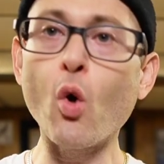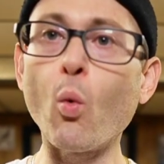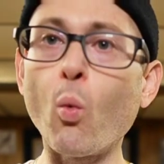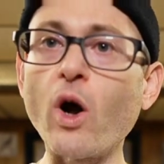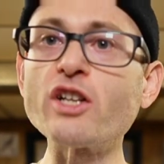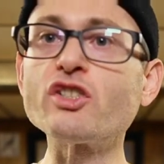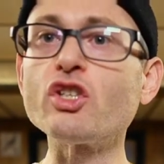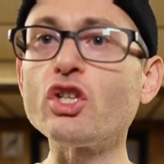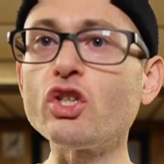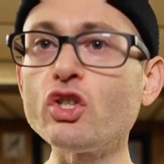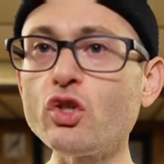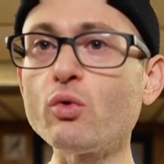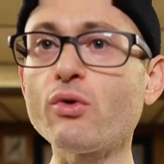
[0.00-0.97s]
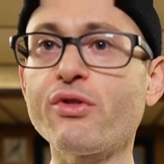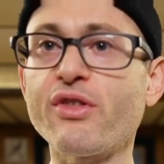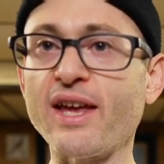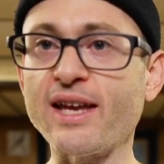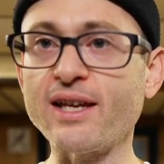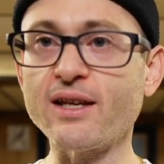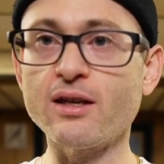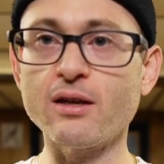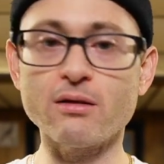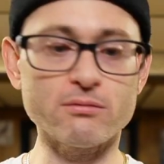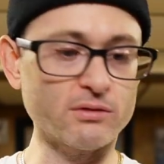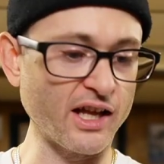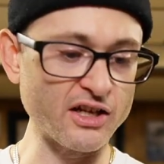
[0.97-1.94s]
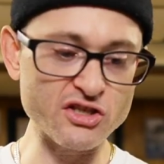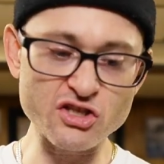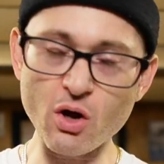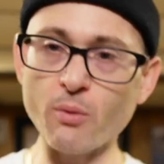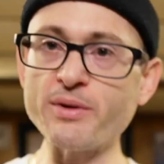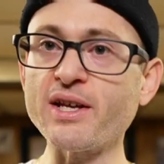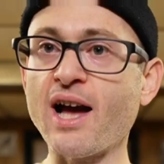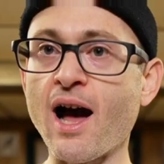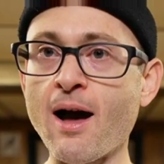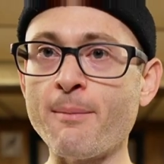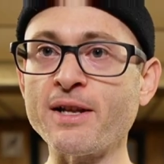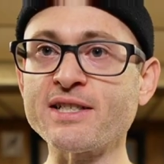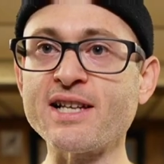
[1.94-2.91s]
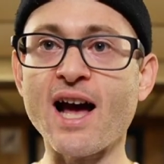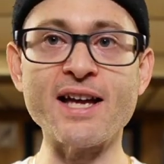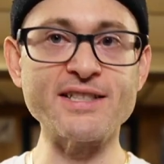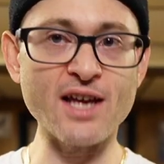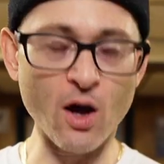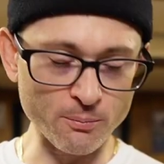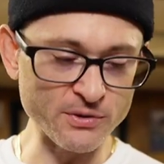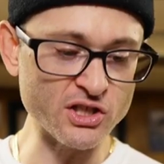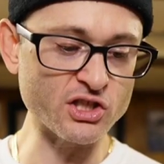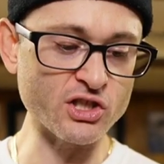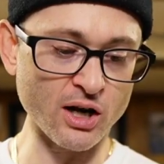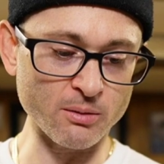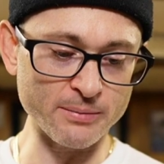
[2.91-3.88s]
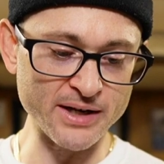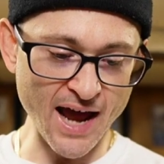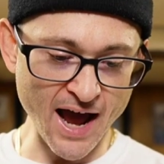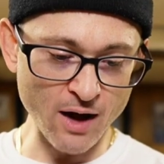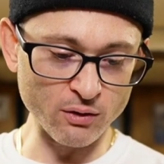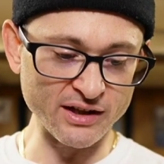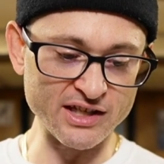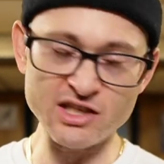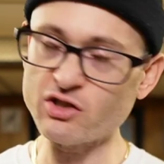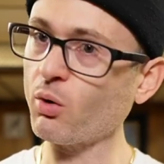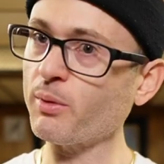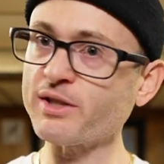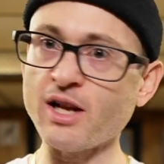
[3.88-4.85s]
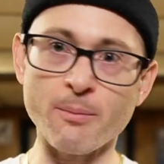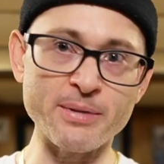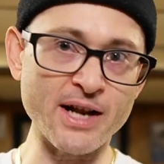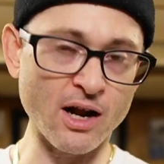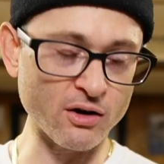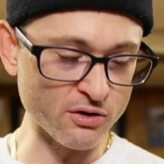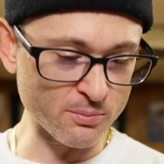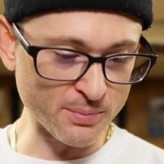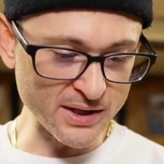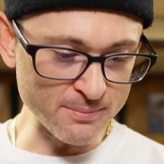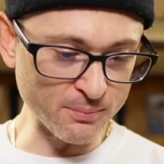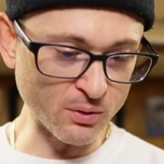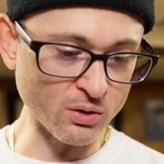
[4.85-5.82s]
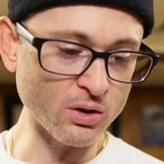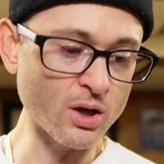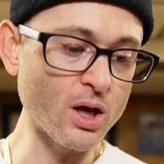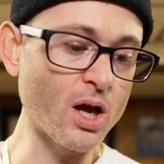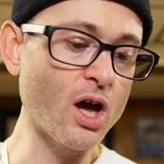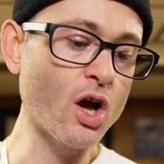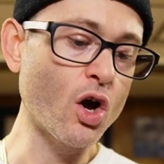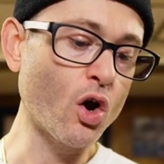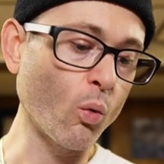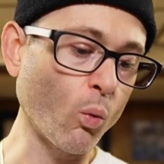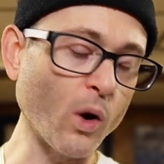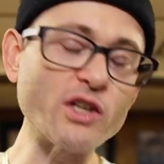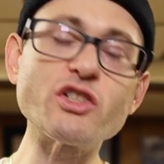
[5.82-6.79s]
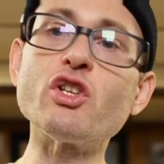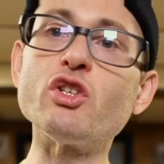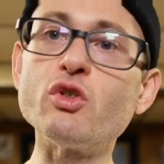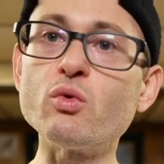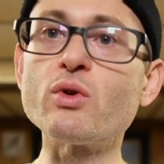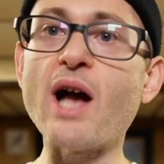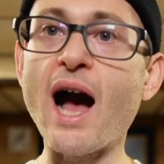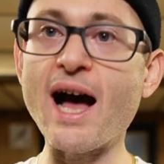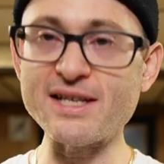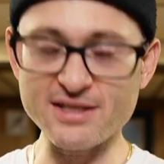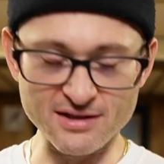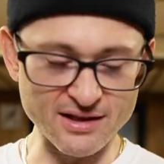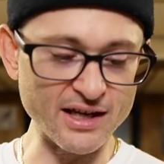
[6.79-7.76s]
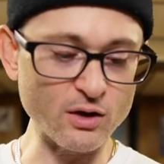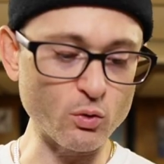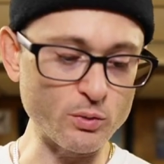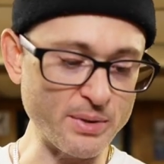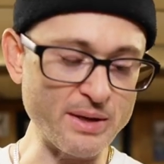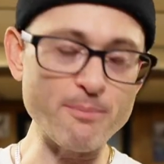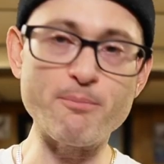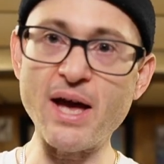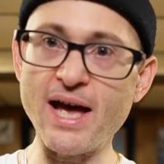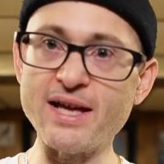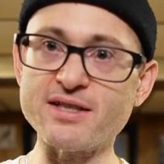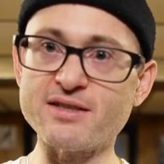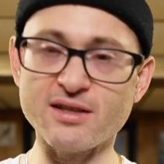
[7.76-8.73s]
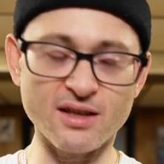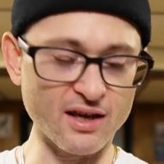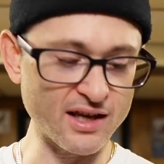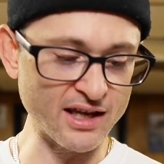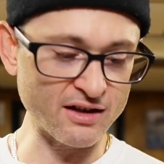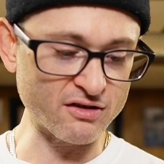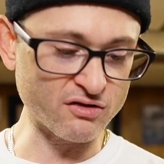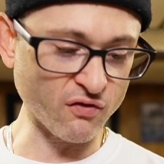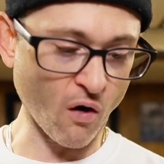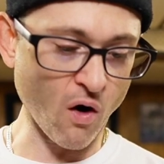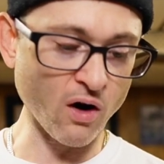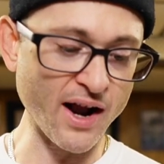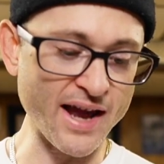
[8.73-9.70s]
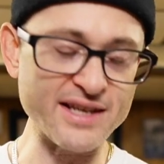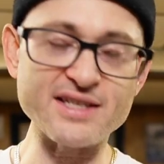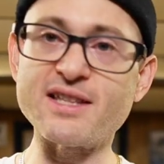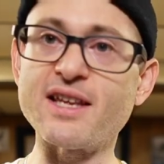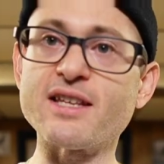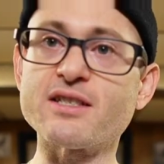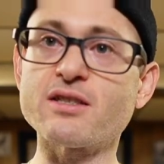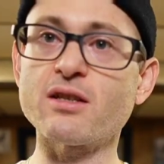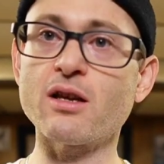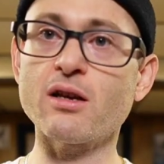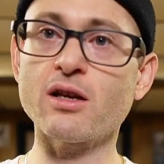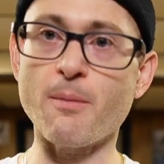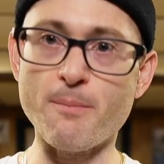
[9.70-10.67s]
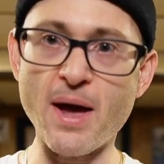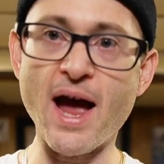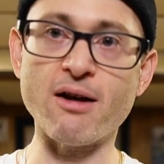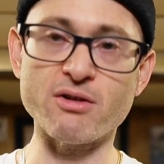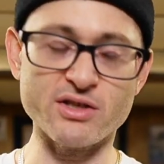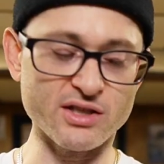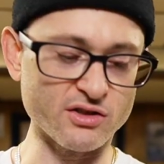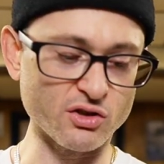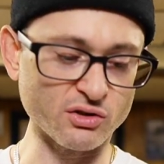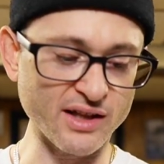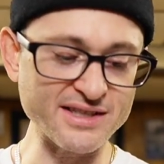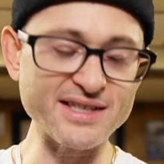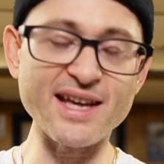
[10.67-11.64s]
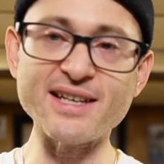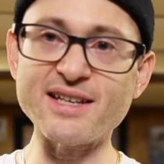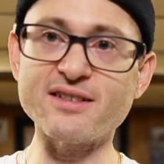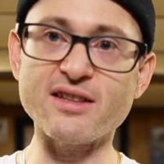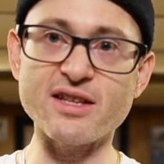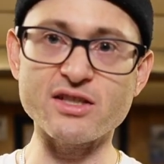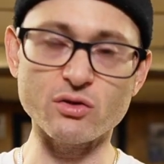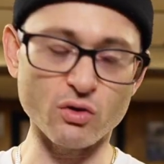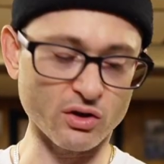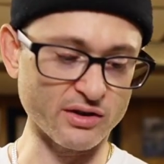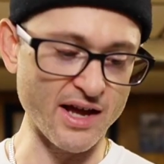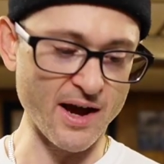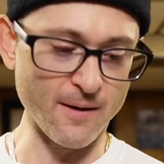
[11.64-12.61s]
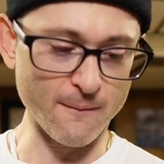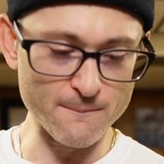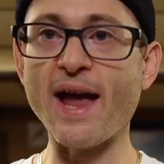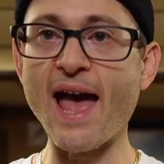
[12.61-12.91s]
What do you think? Let us know in the comments, guys. Help this gentleman out, like he's always helping out other people. What do you guys think would be best as far as this comparison? So let's get into this look now.